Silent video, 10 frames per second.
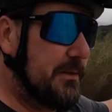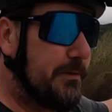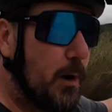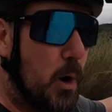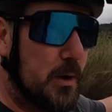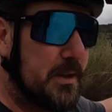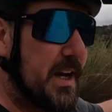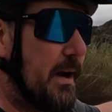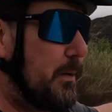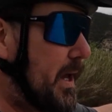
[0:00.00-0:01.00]
a ford
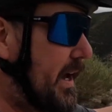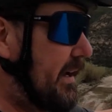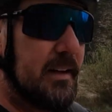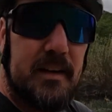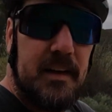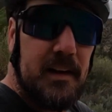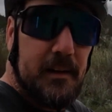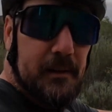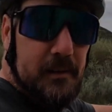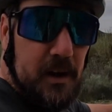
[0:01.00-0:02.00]
down there,
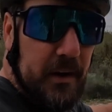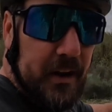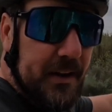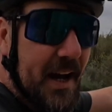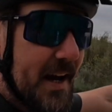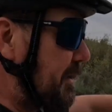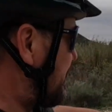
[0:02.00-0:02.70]
or I can head